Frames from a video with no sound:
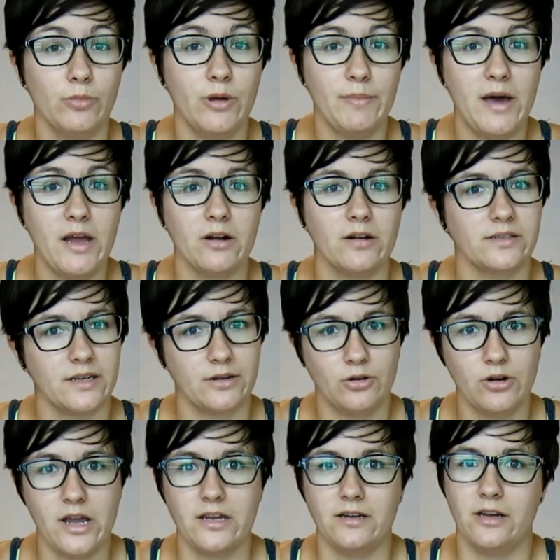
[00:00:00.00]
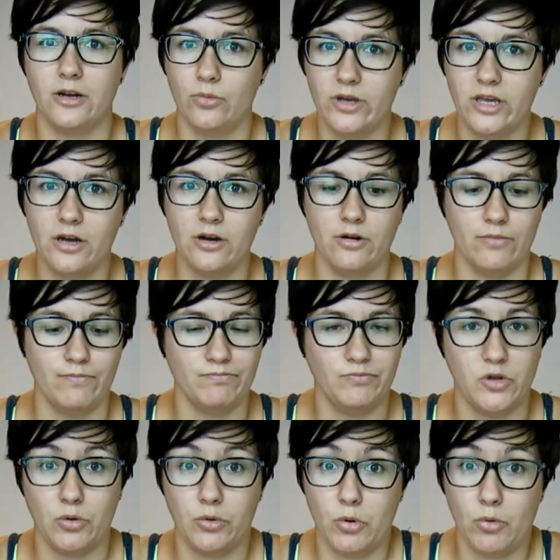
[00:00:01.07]
bit better. I was like, great, here we go.
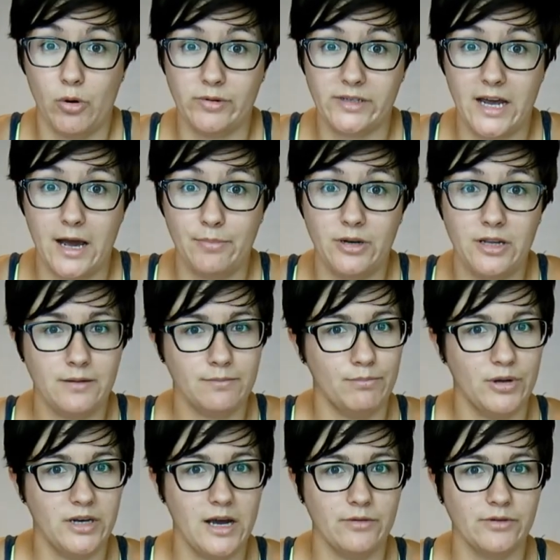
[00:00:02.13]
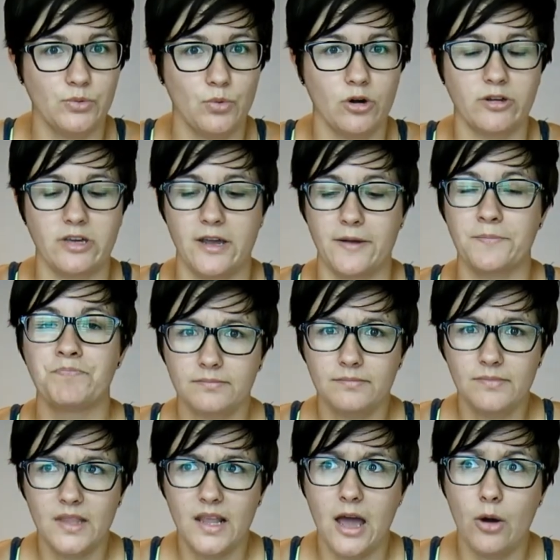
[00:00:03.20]
Don't know what was happening, but now it's working.
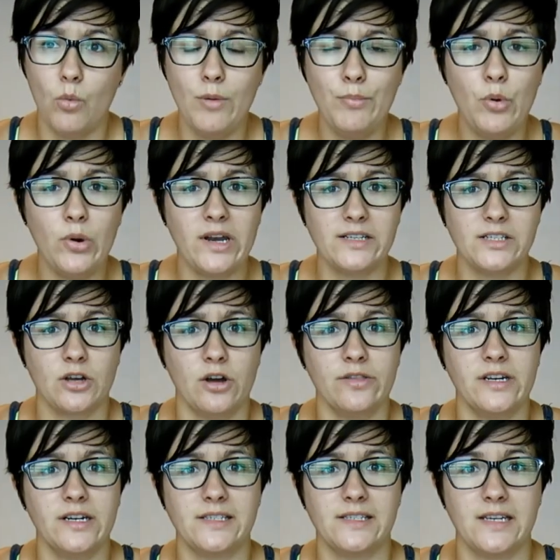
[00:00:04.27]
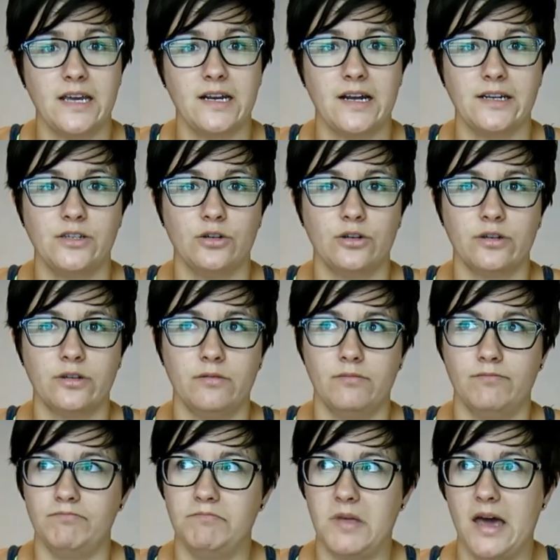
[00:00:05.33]
At one point, I saw that it said I took,
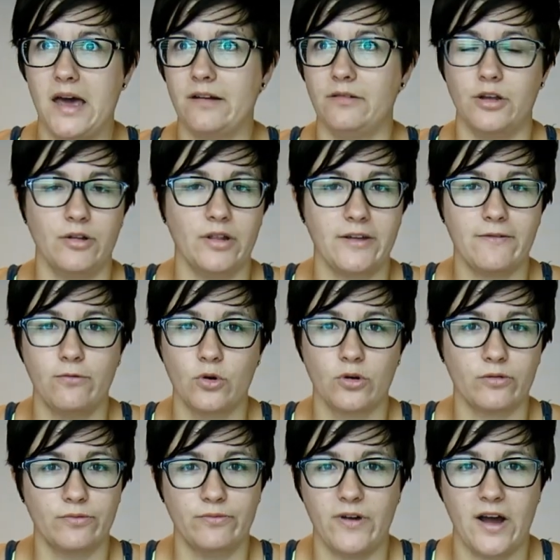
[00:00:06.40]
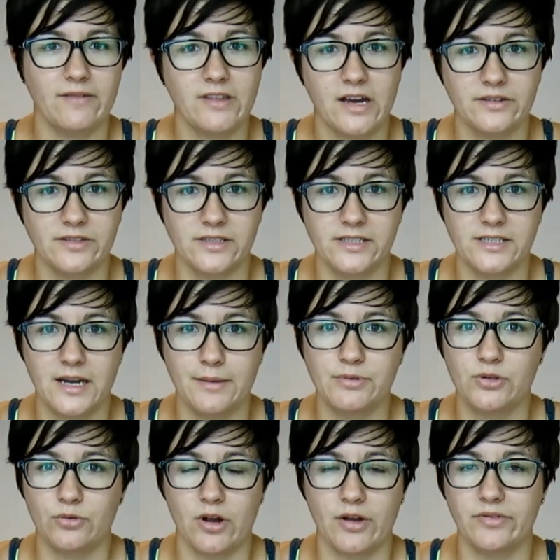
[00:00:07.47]
like 4,000 or 5,000 steps
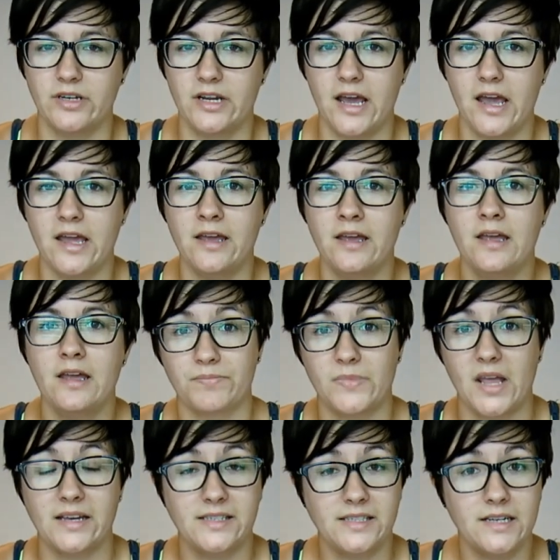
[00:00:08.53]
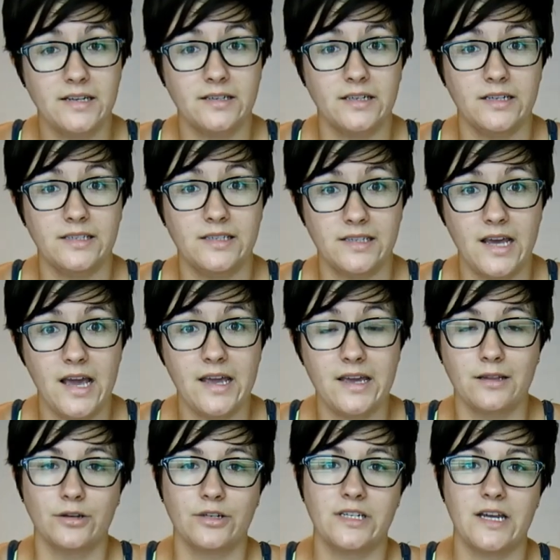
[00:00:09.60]
throughout the day. I synced it today
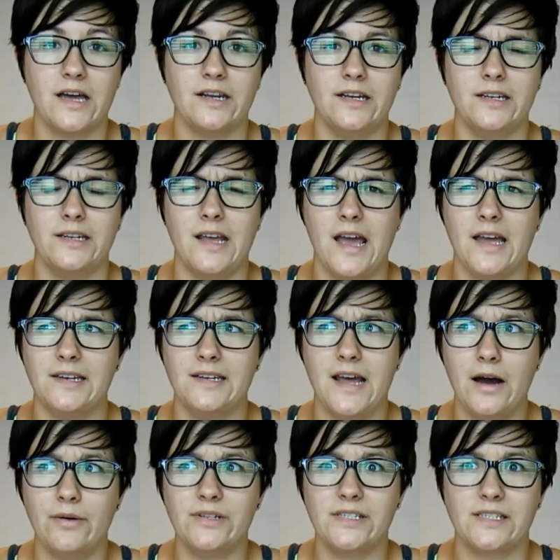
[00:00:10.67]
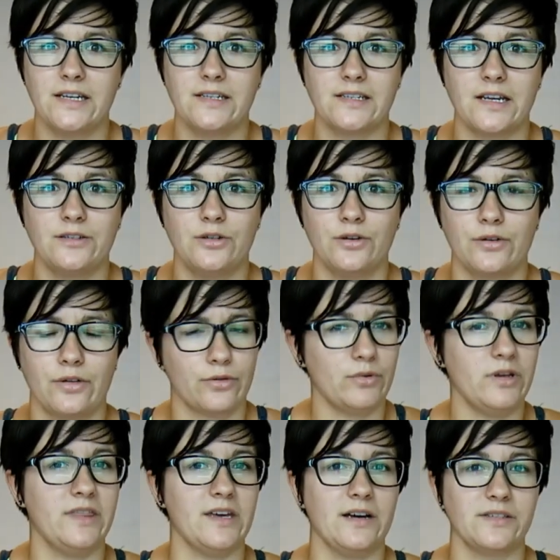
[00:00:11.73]
and looked at it, and now it says I took
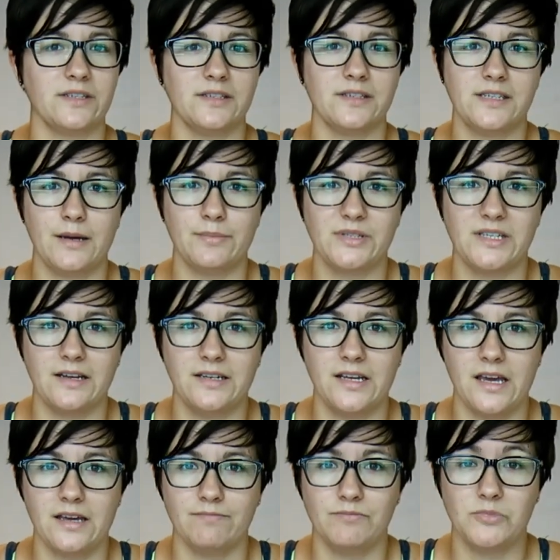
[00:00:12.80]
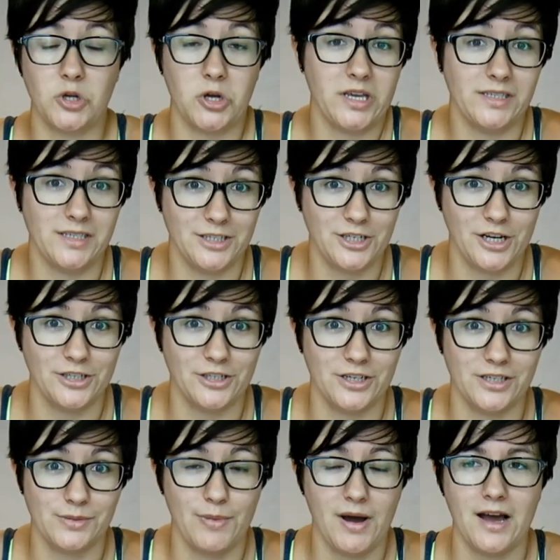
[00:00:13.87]
3,000 steps that day. So I guess it changed
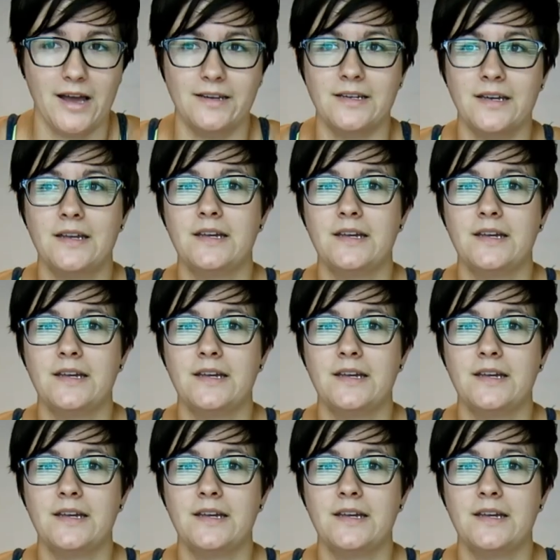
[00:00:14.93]
its mind.